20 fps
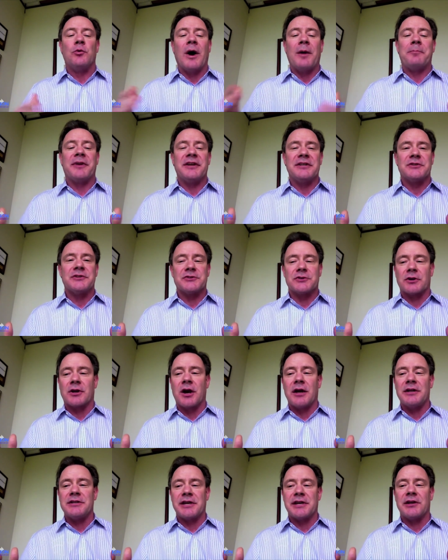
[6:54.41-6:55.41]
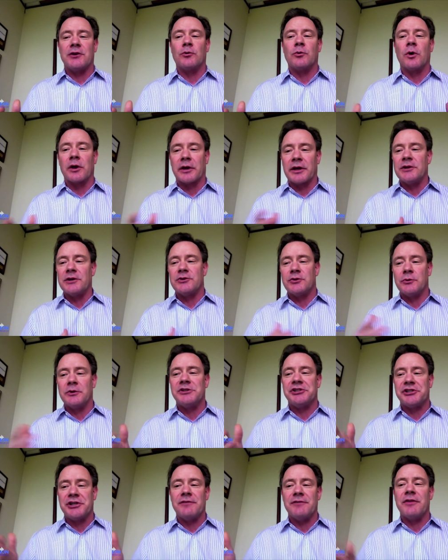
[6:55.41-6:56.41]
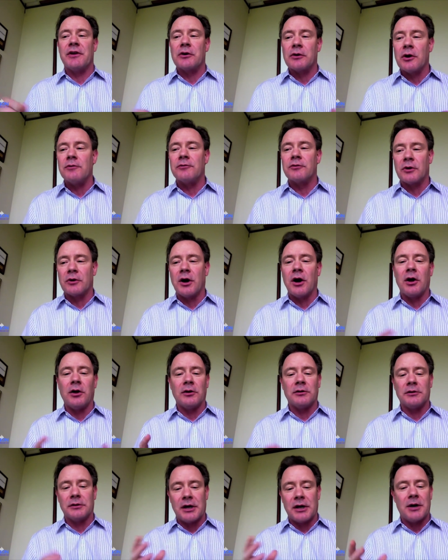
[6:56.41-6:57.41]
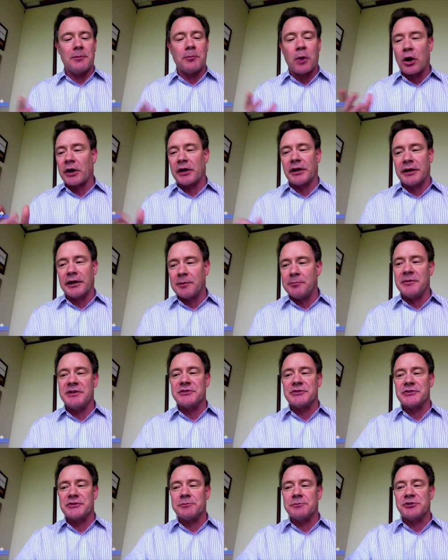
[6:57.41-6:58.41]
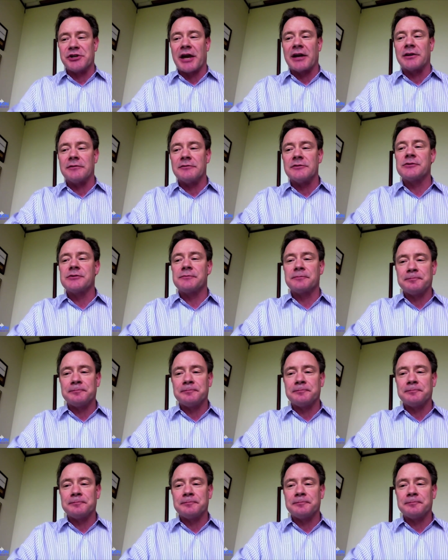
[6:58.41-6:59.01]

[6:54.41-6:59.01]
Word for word: exactly what pieces of content are working to achieve their overall uh, marketing and business